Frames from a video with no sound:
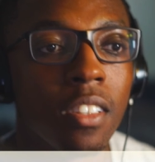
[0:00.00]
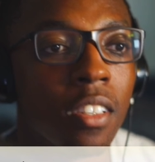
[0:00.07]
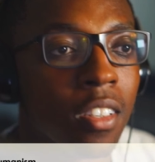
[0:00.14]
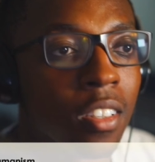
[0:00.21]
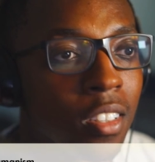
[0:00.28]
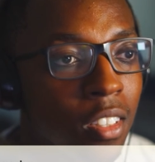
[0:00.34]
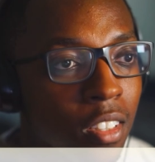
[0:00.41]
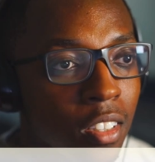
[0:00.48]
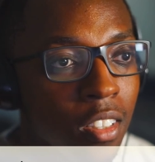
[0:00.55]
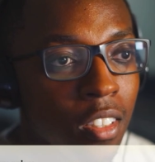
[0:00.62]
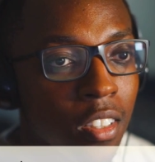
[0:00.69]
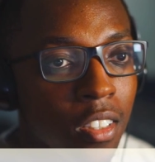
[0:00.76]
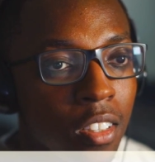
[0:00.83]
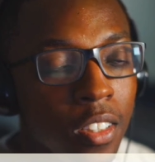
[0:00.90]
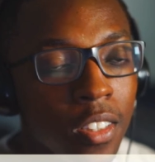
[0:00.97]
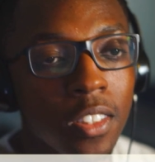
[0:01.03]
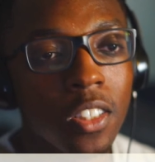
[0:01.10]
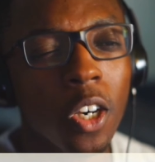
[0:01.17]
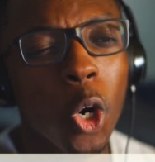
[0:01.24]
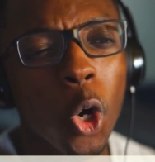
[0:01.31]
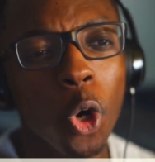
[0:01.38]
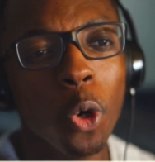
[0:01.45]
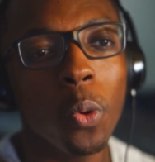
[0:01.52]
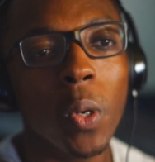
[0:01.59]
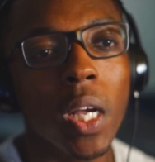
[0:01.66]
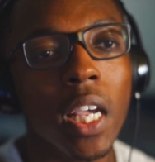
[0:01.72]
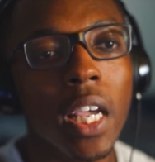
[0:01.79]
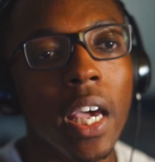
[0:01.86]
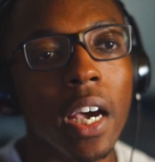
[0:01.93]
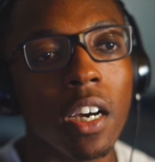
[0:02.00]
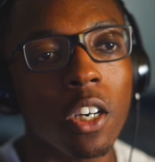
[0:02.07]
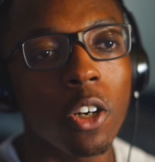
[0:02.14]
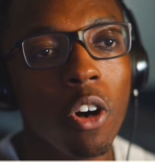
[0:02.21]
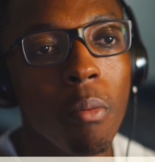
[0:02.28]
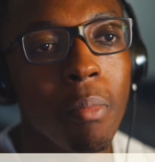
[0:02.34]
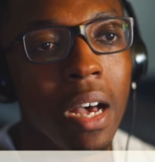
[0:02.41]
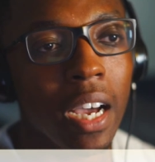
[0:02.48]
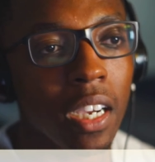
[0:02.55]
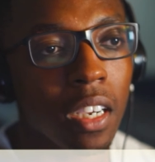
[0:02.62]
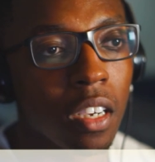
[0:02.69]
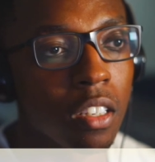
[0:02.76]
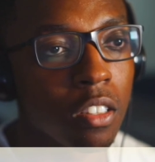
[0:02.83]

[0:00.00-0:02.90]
So yeah, going back to